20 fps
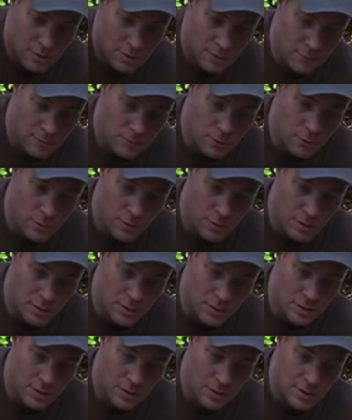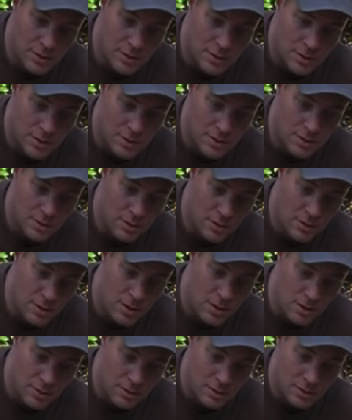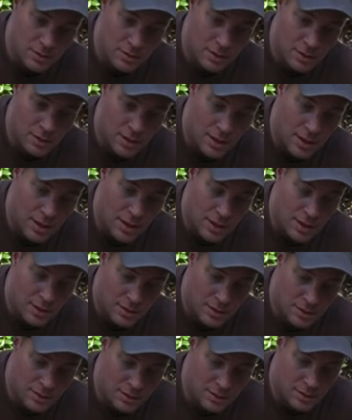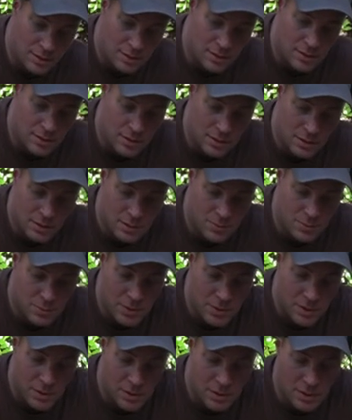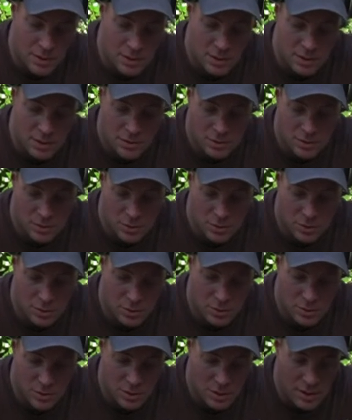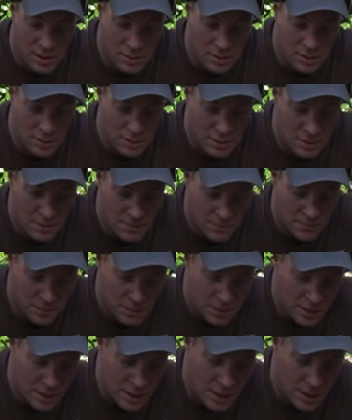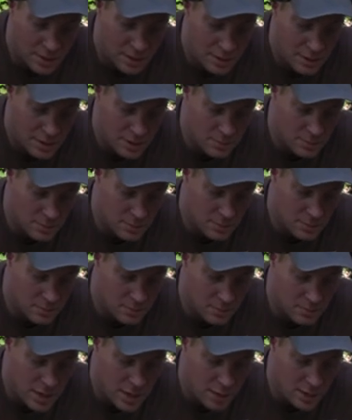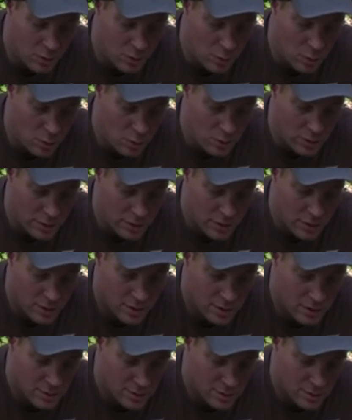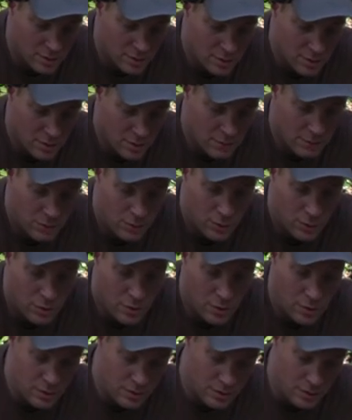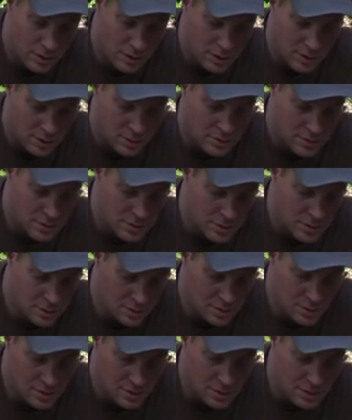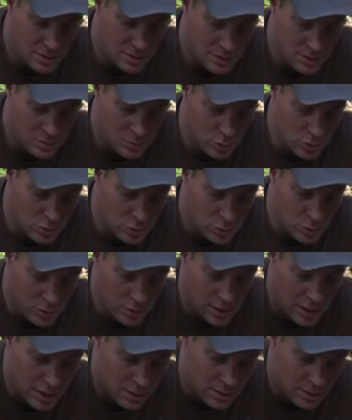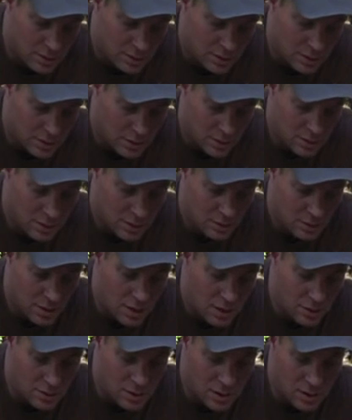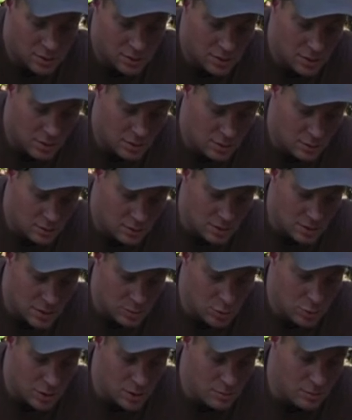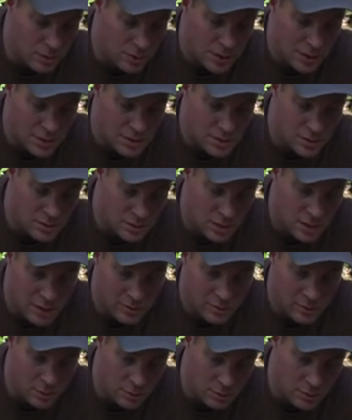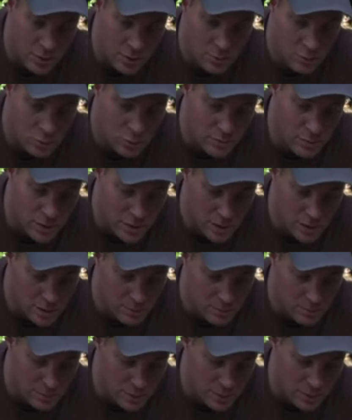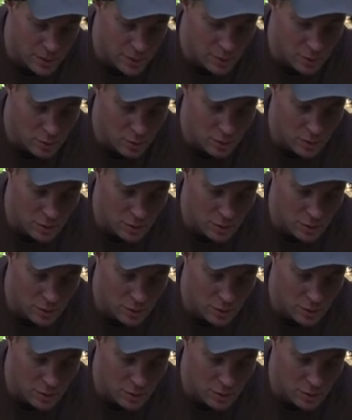The fork is on and it's been uh, screwed down, and then I made a hole there for the tilt system, which will get locked also somewhat in place. It'll have a little bit of movement, but not a whole